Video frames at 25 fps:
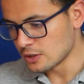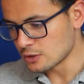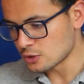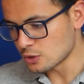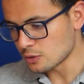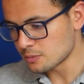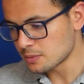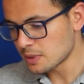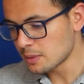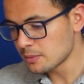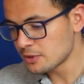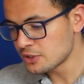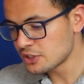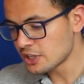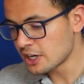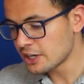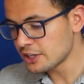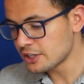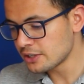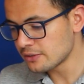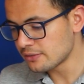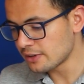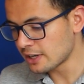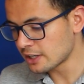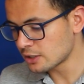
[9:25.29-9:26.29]
So publish
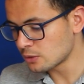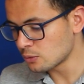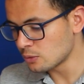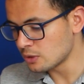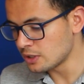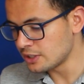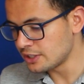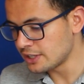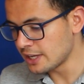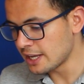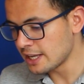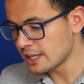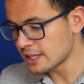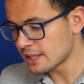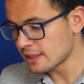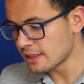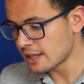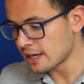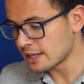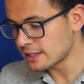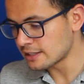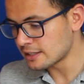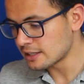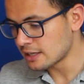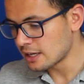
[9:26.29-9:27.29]
artifact will take
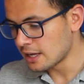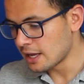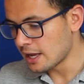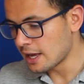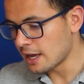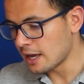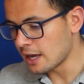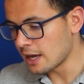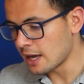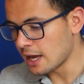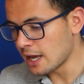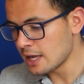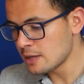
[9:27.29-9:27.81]
that uh,